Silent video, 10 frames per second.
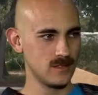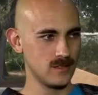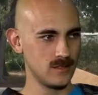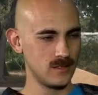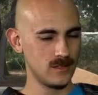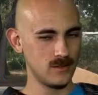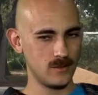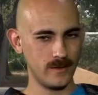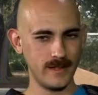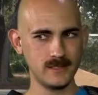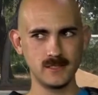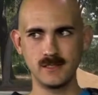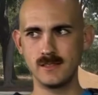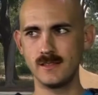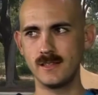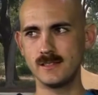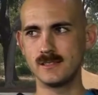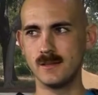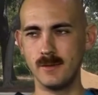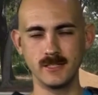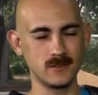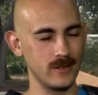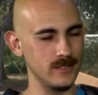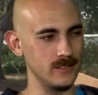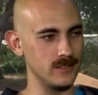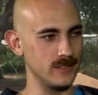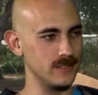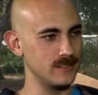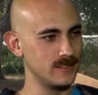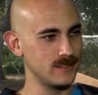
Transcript: Well, that's, That's the best way to do it.